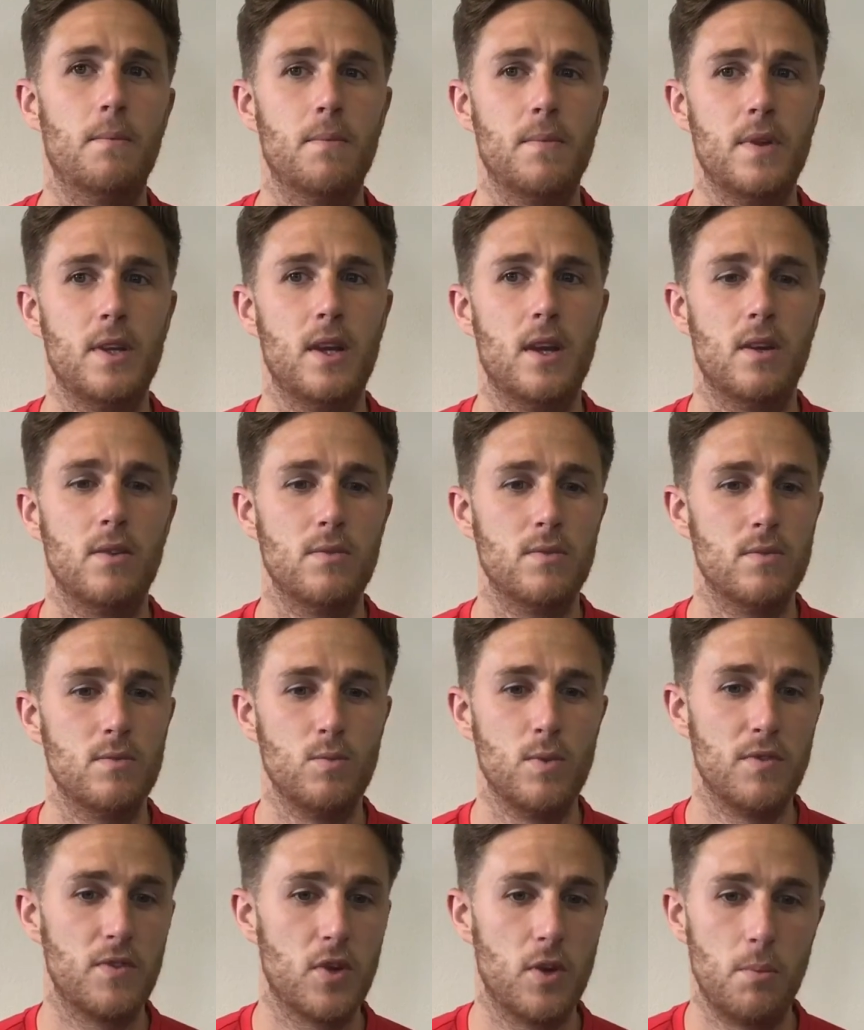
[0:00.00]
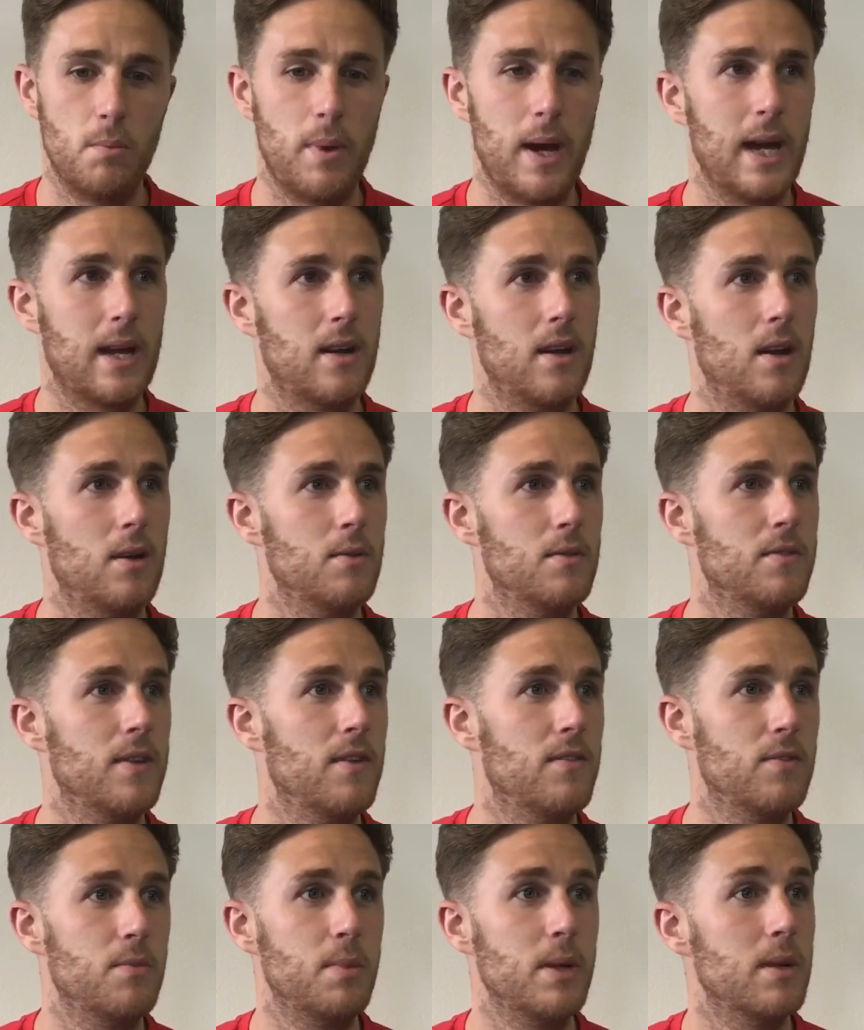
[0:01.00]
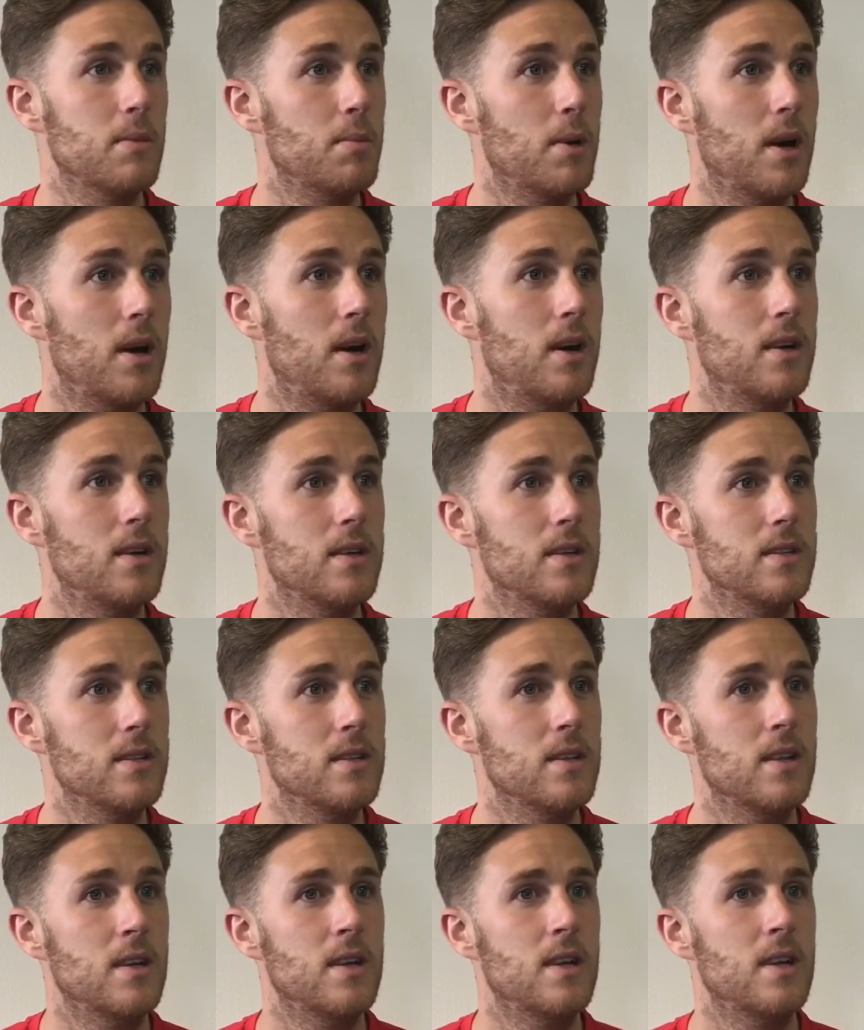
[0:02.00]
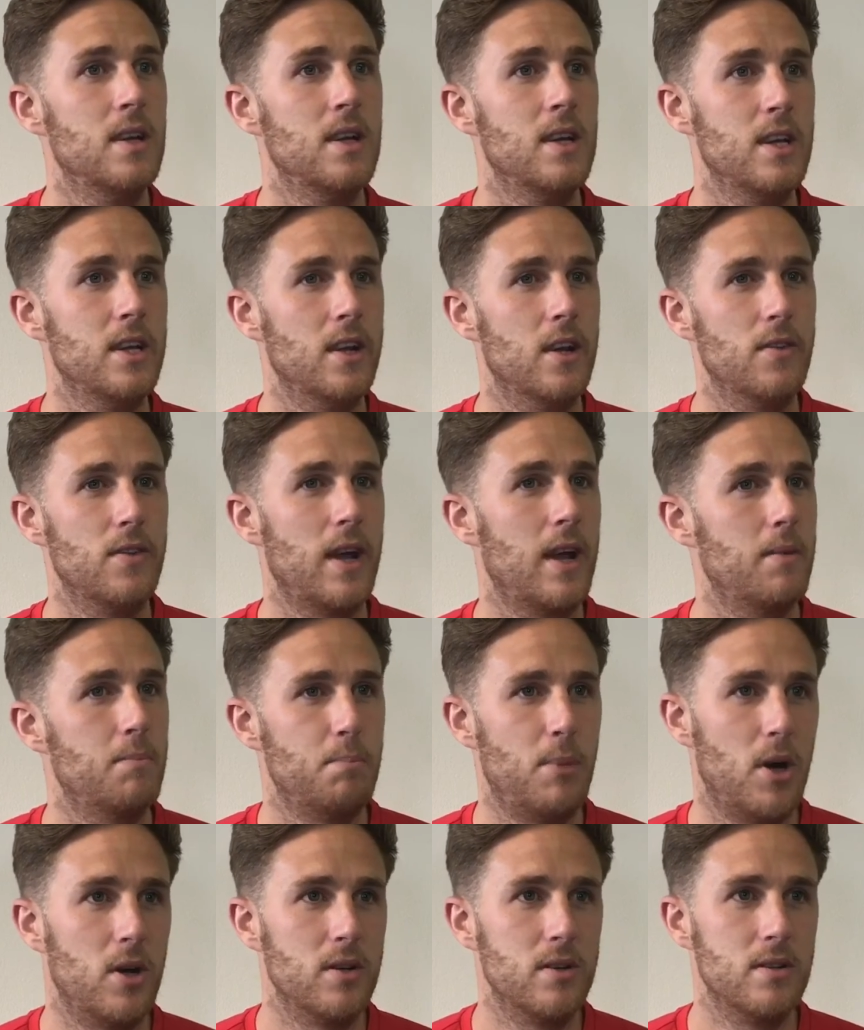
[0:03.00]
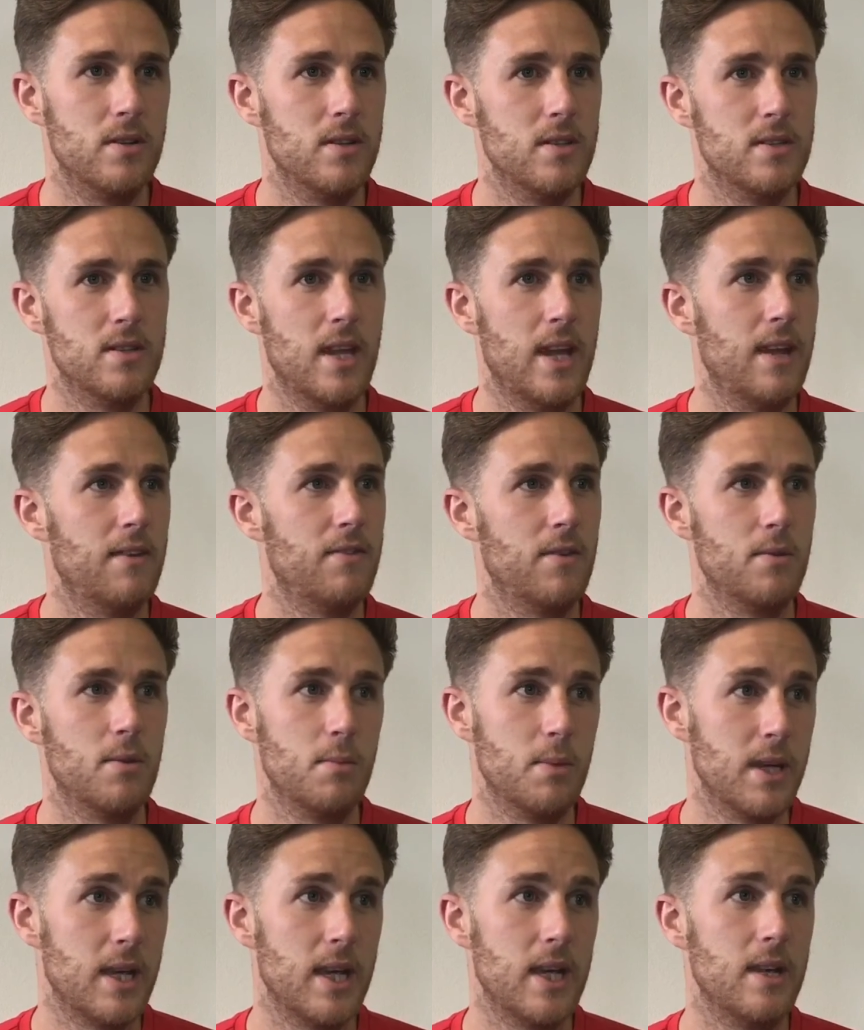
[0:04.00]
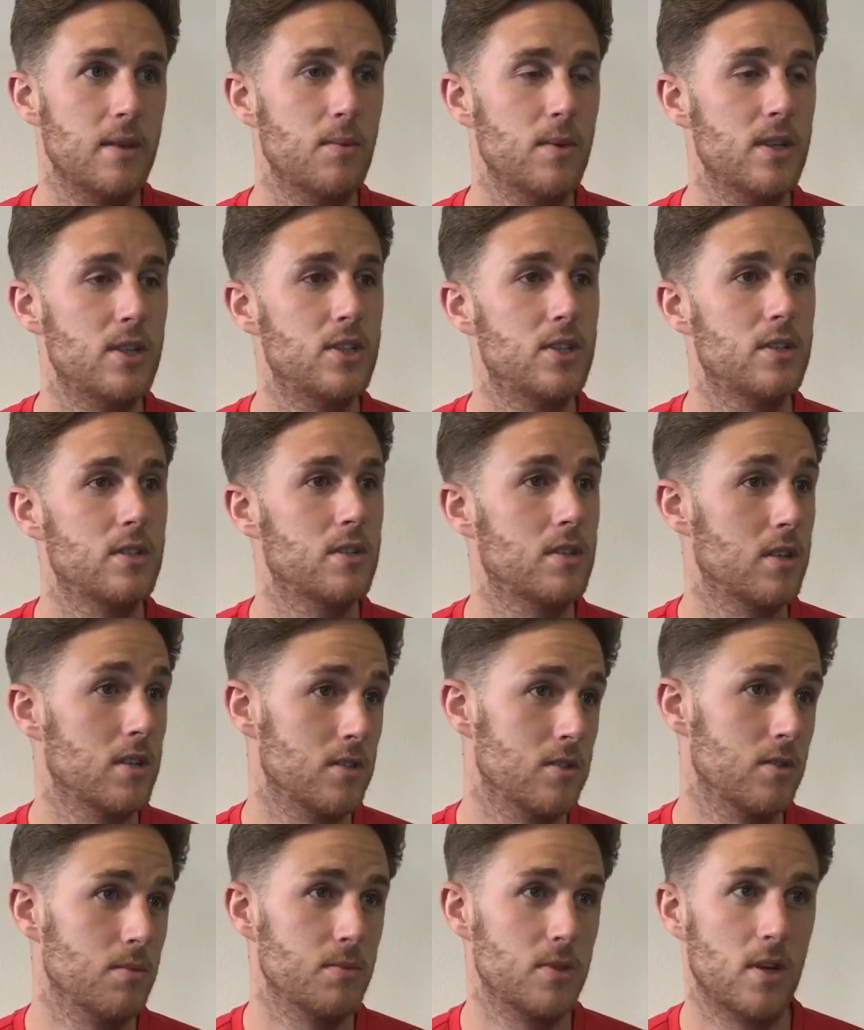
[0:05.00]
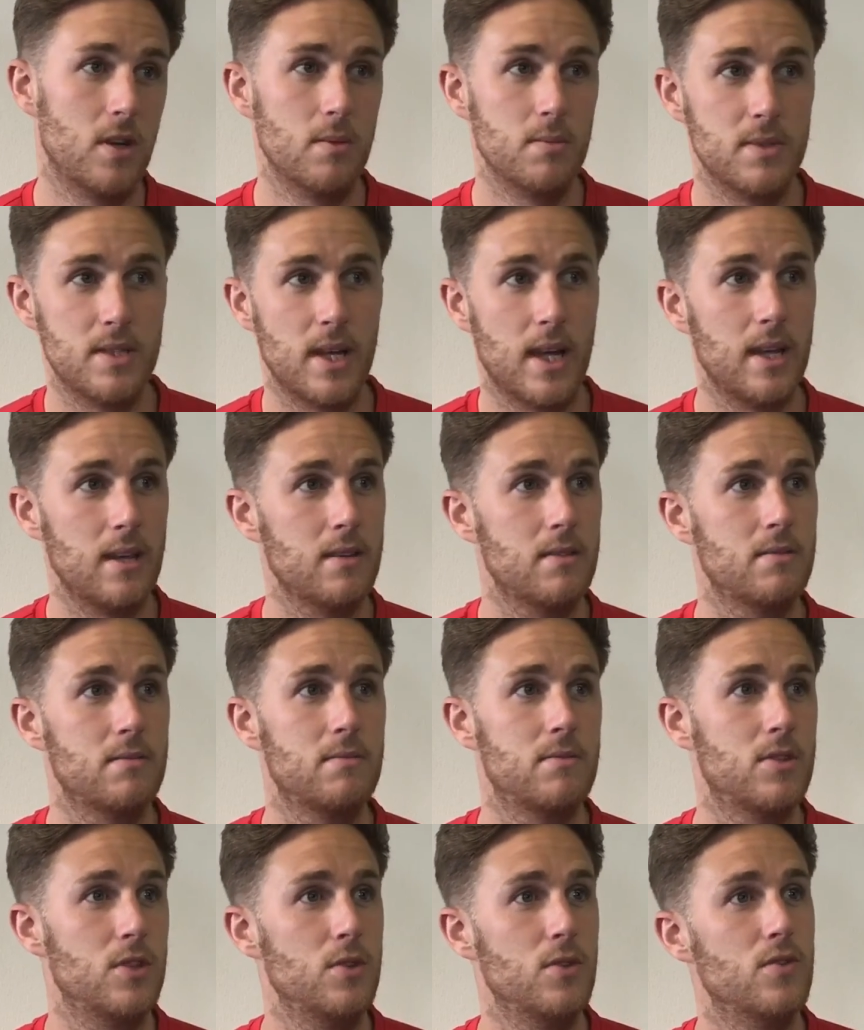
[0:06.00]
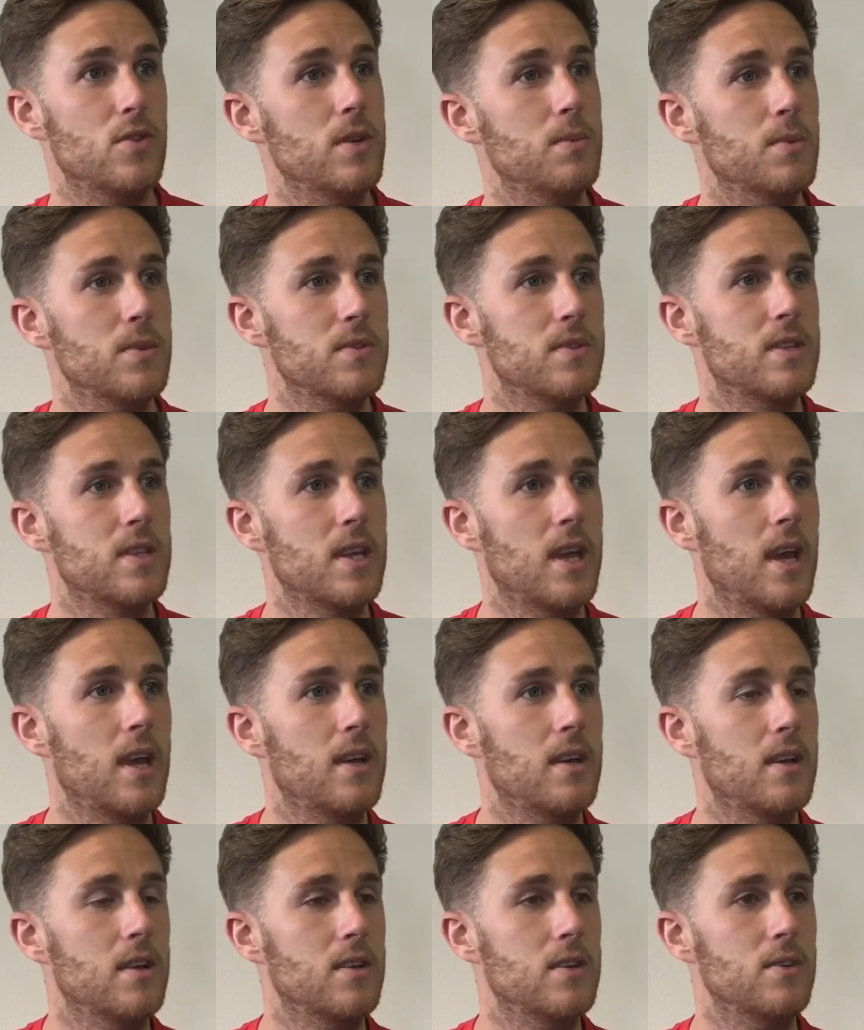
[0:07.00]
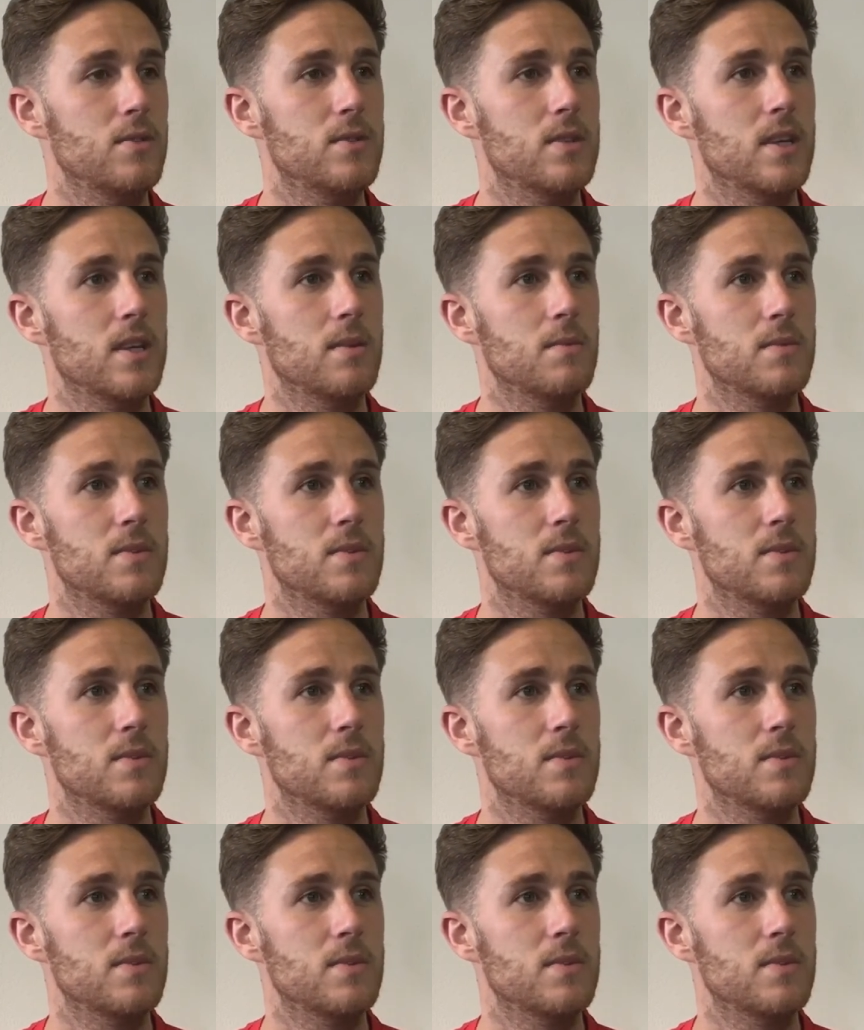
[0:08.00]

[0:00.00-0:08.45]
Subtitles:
You know, we've come back like we've never been apart, and, you know, that bond is there from the beginning, which can sometimes take 2-3 months to get a new team.